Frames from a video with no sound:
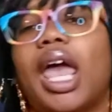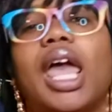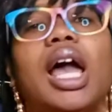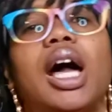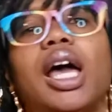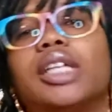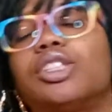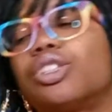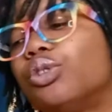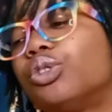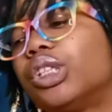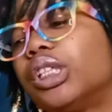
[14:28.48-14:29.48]
And her
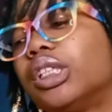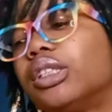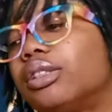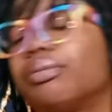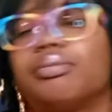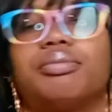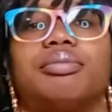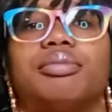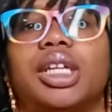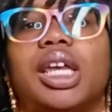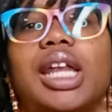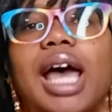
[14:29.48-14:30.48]
excuses
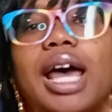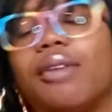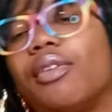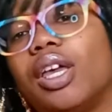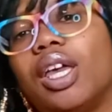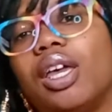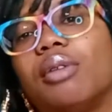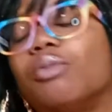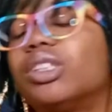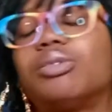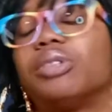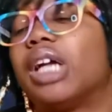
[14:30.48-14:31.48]
to get out of it
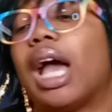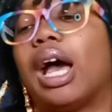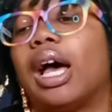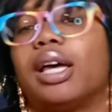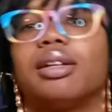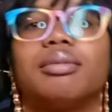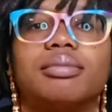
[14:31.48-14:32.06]
was God.